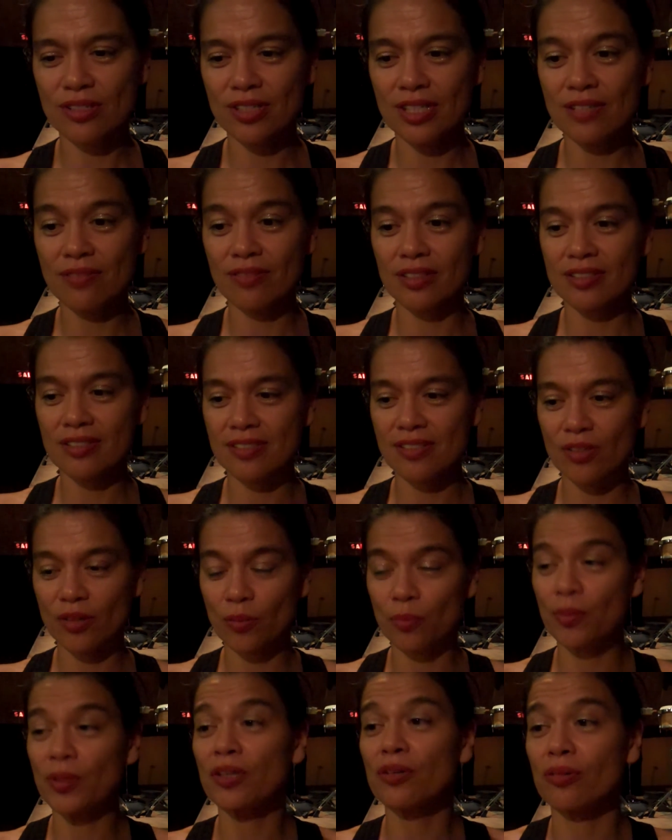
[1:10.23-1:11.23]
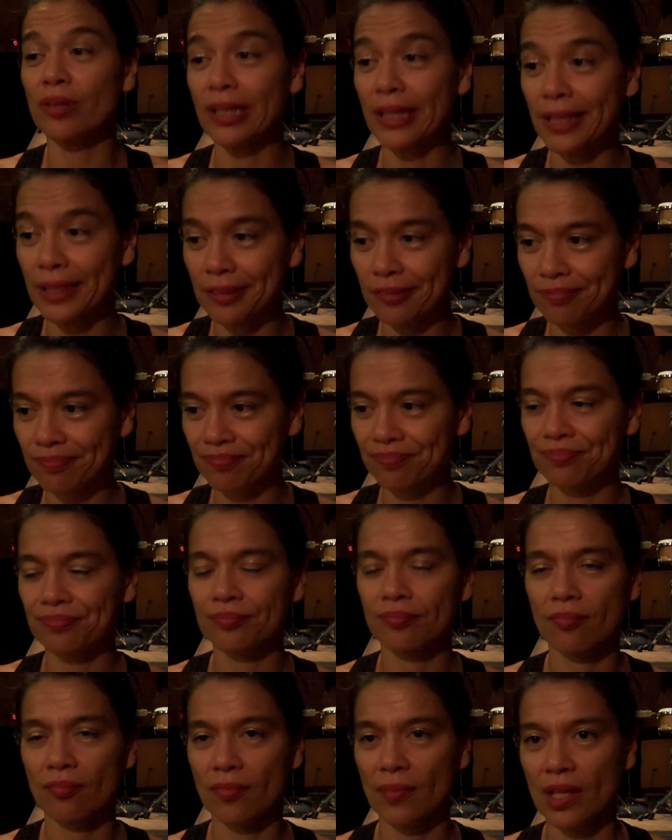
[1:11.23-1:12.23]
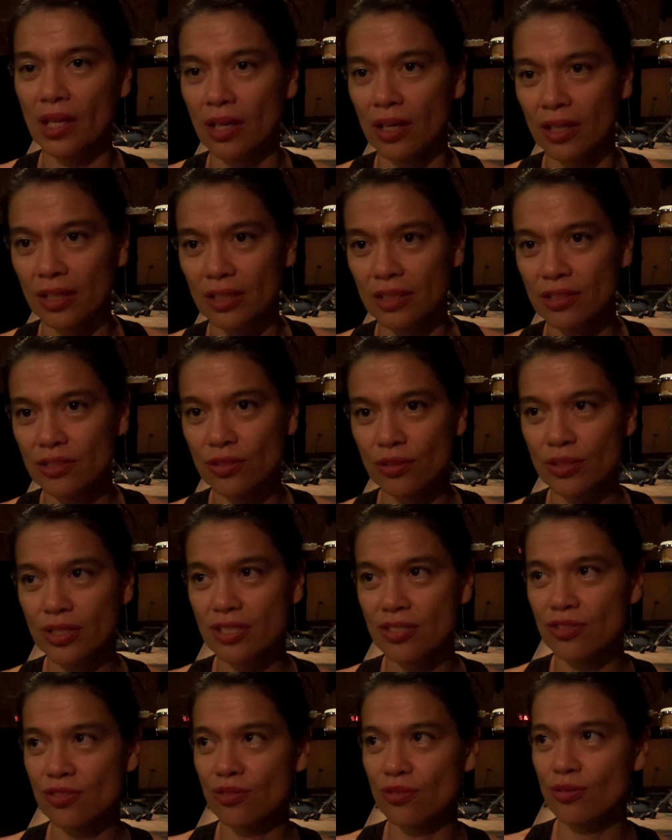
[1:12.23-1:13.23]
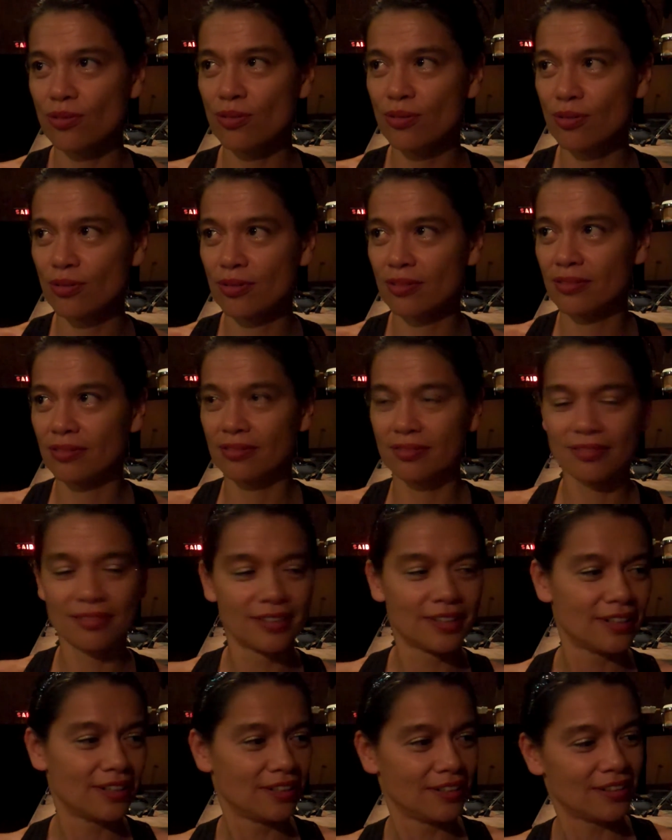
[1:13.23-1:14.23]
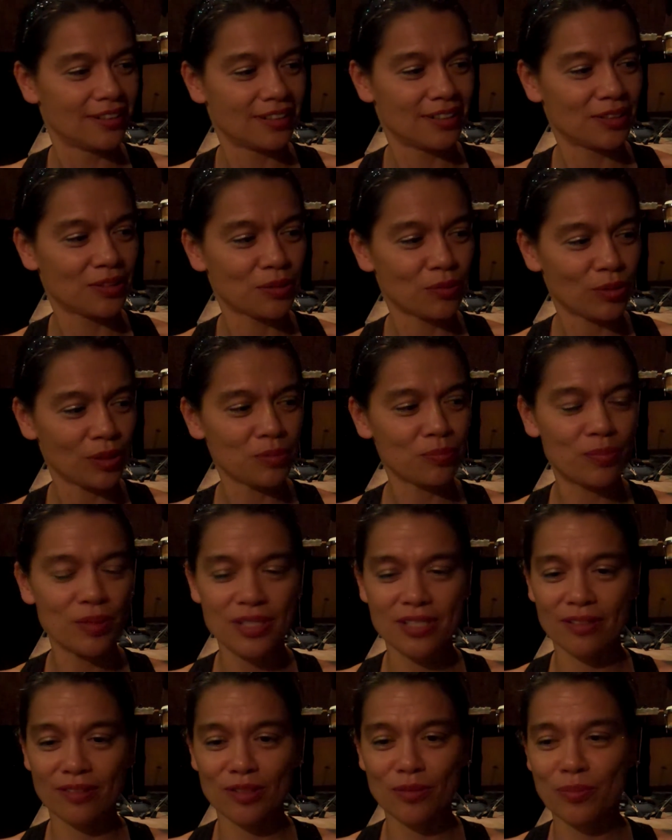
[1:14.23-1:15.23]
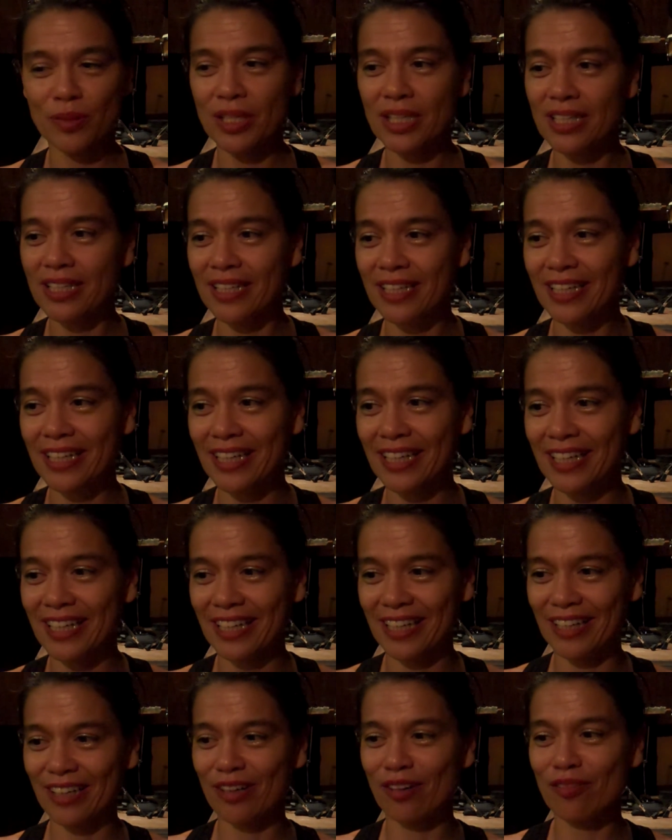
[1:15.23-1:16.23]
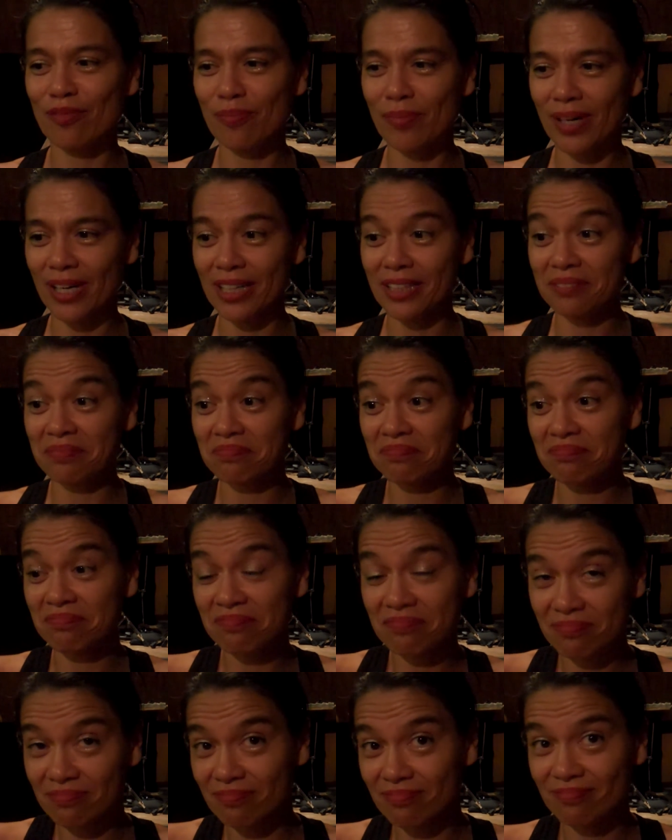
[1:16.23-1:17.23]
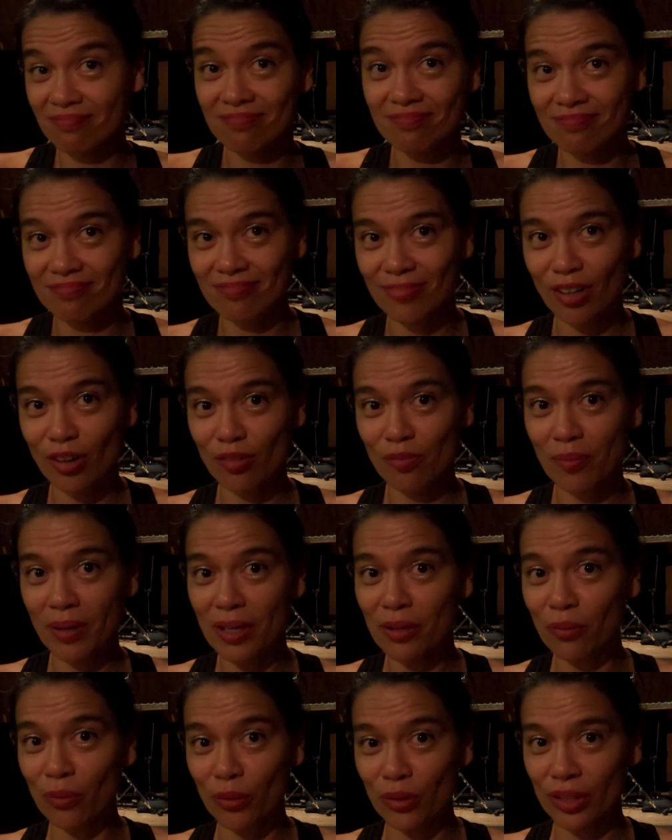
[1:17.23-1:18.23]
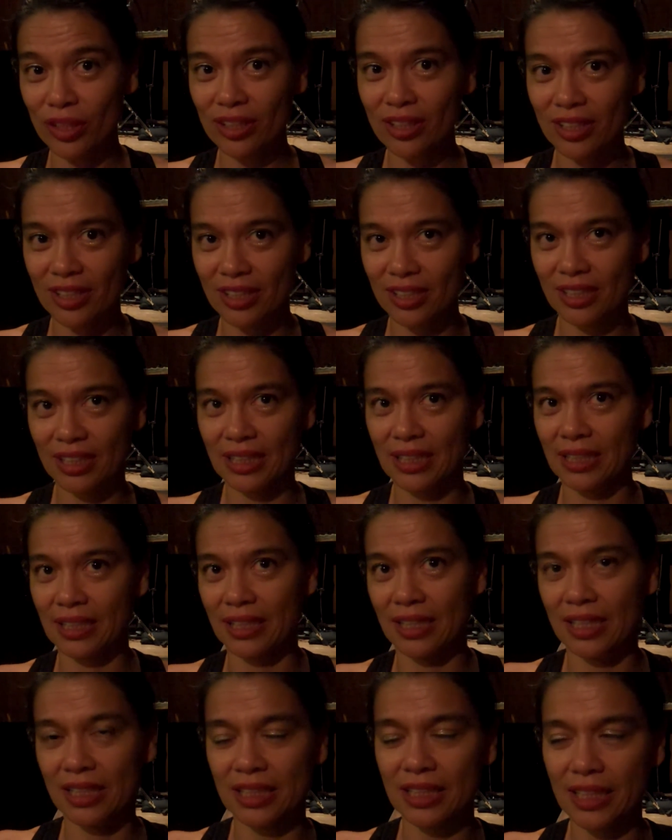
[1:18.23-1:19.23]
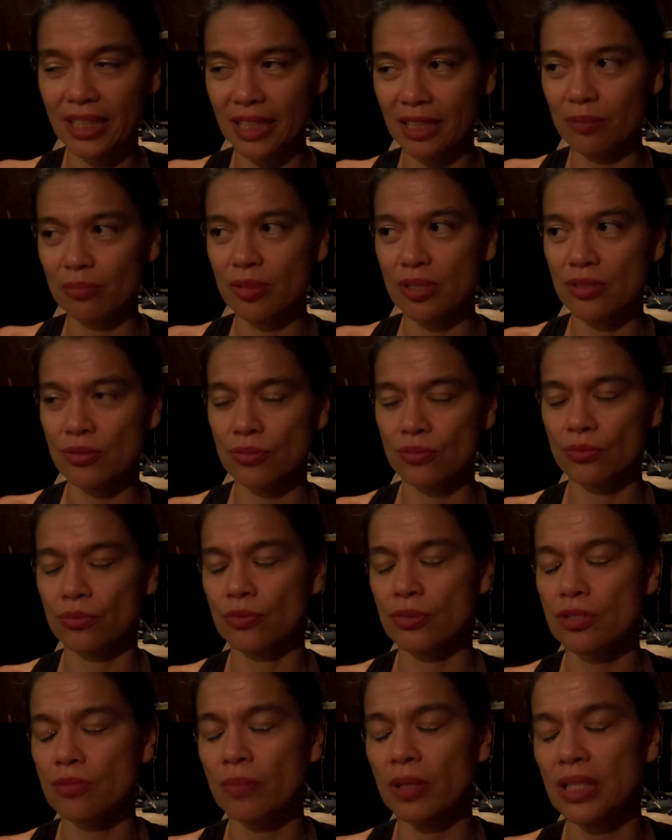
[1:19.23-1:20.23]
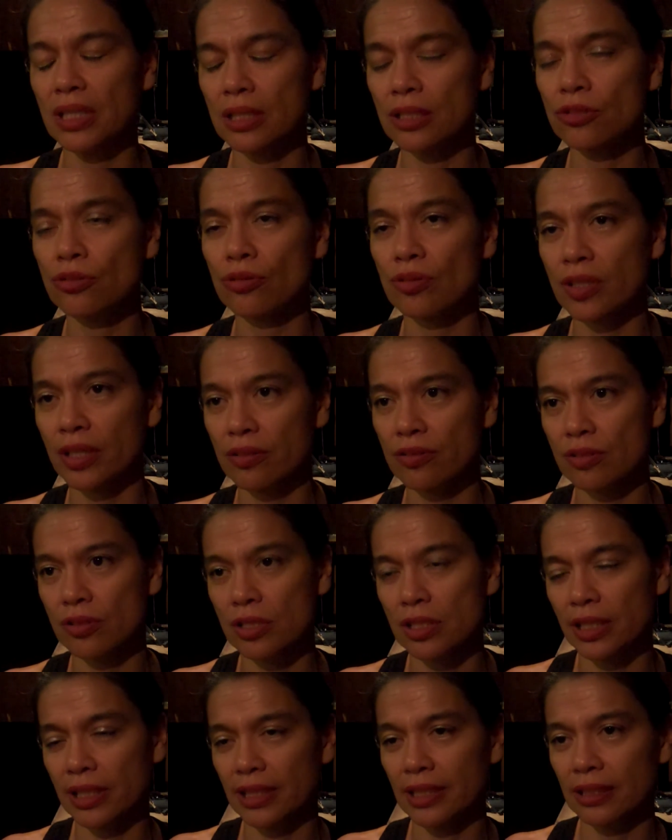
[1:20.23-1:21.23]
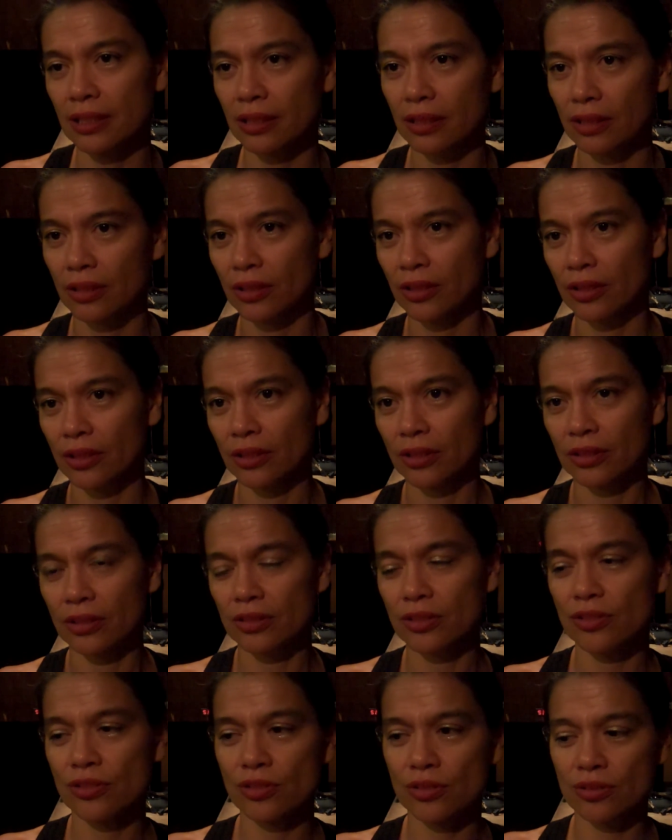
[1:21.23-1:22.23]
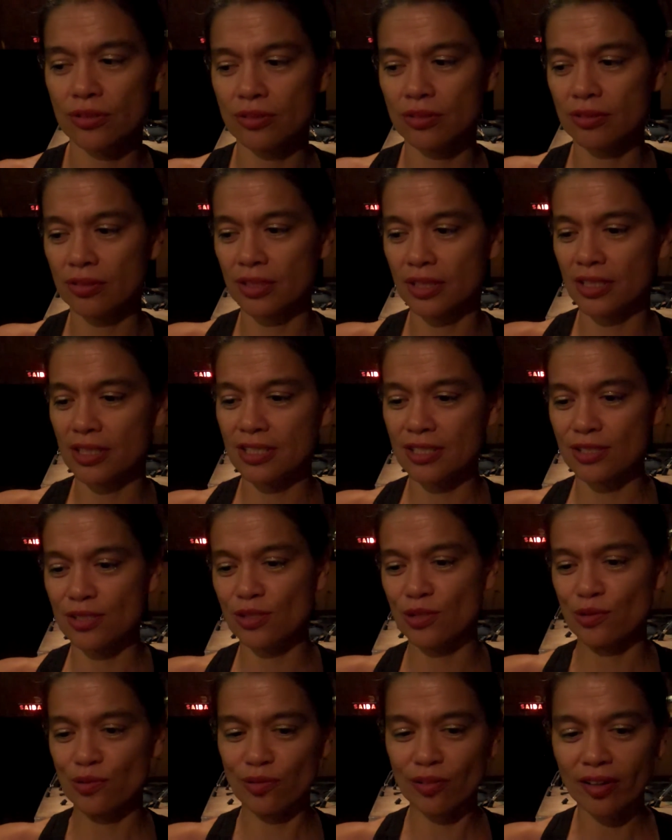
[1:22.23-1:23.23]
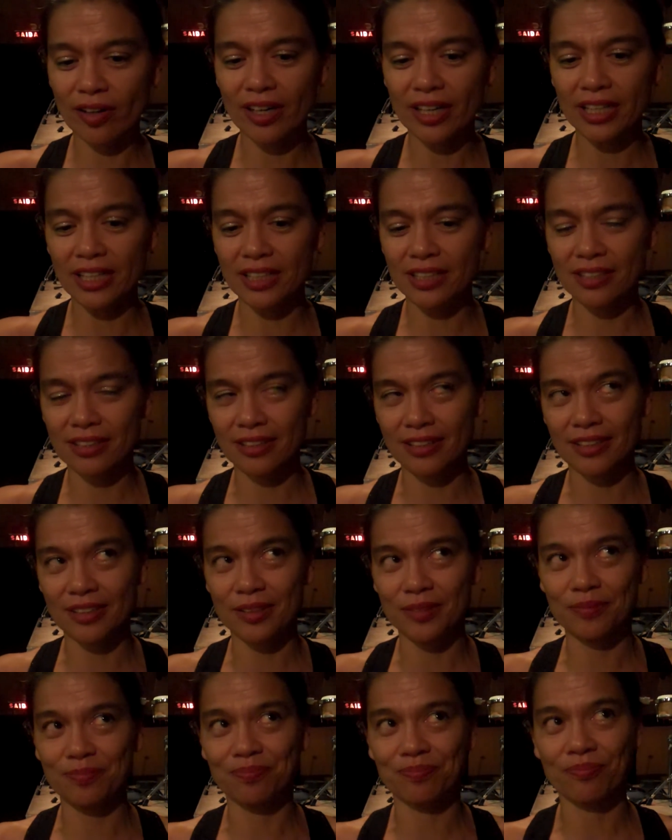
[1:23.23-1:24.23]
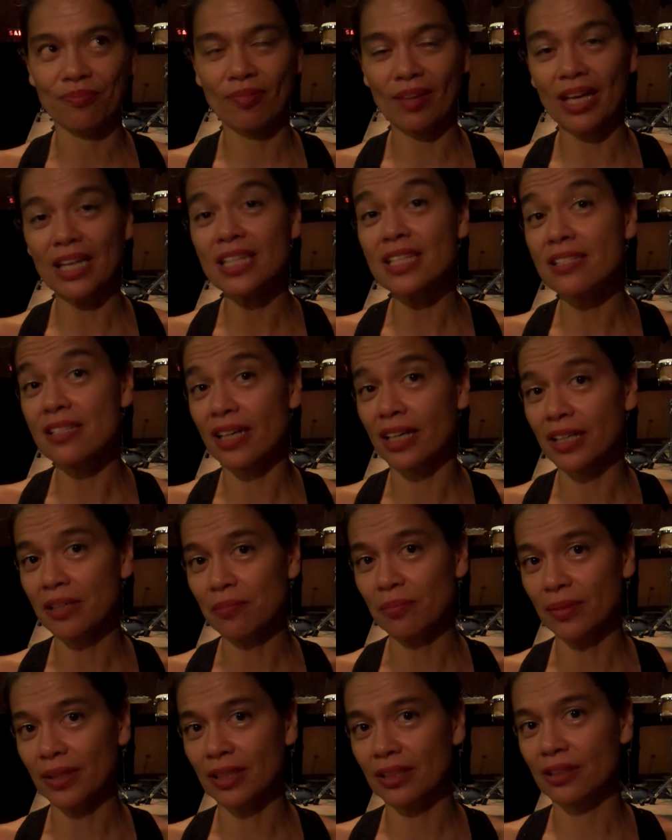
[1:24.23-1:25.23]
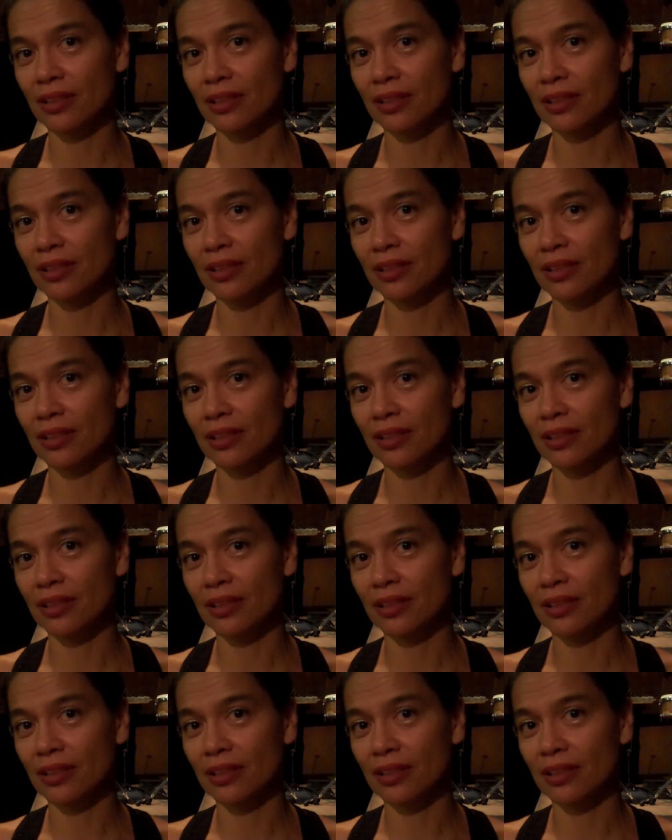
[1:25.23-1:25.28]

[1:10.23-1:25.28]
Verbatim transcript: an event appearing? So it's one piece at the beginning of my work, and Cribles was made in 2009, so it's far in time.